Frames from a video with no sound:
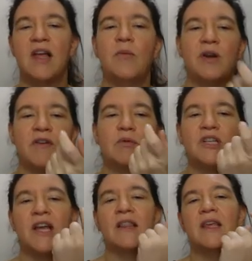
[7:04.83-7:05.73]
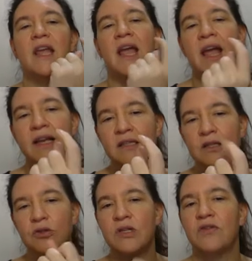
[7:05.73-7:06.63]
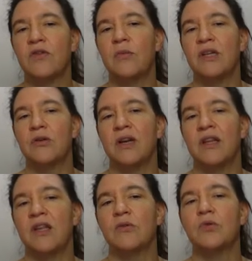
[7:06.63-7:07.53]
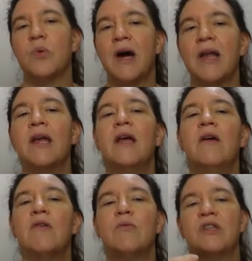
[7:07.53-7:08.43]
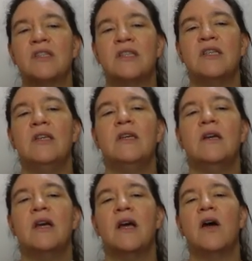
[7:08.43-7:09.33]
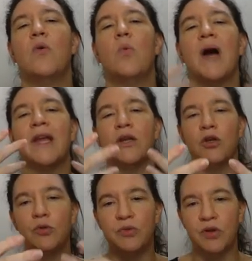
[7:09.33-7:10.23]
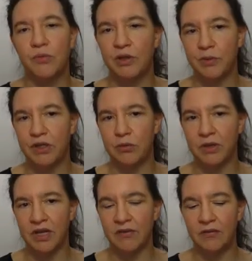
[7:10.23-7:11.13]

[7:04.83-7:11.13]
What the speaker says: But if I would take the x and transform it into anything with y, you would see a y cubed, which we don't have.